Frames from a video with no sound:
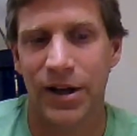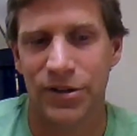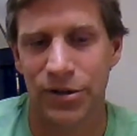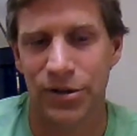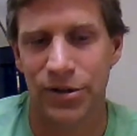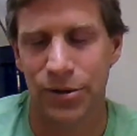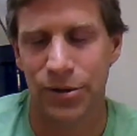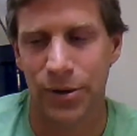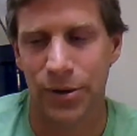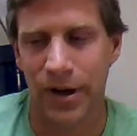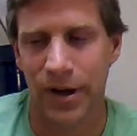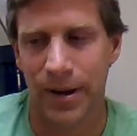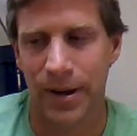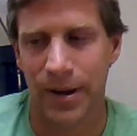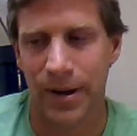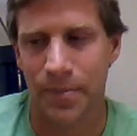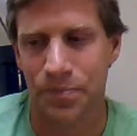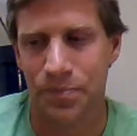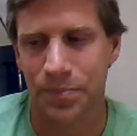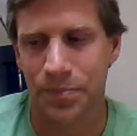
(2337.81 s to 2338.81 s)
to
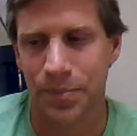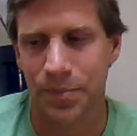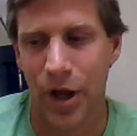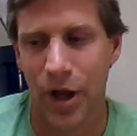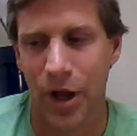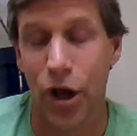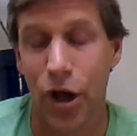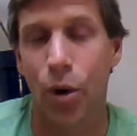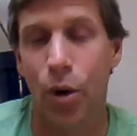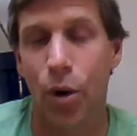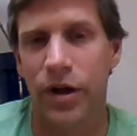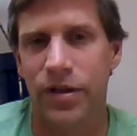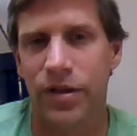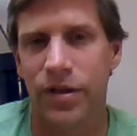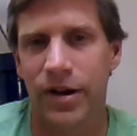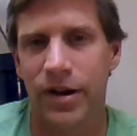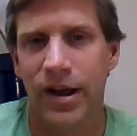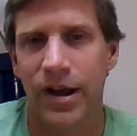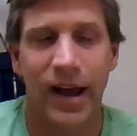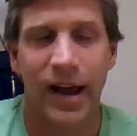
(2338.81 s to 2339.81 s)
um, go with
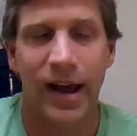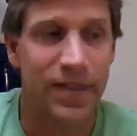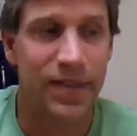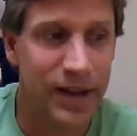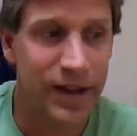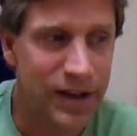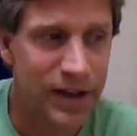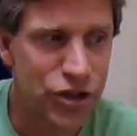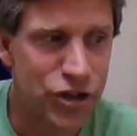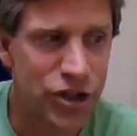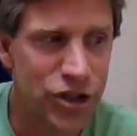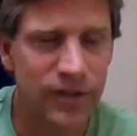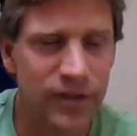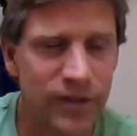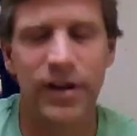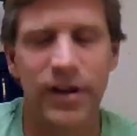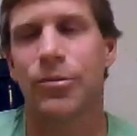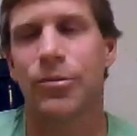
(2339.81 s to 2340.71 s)
it. I think achieving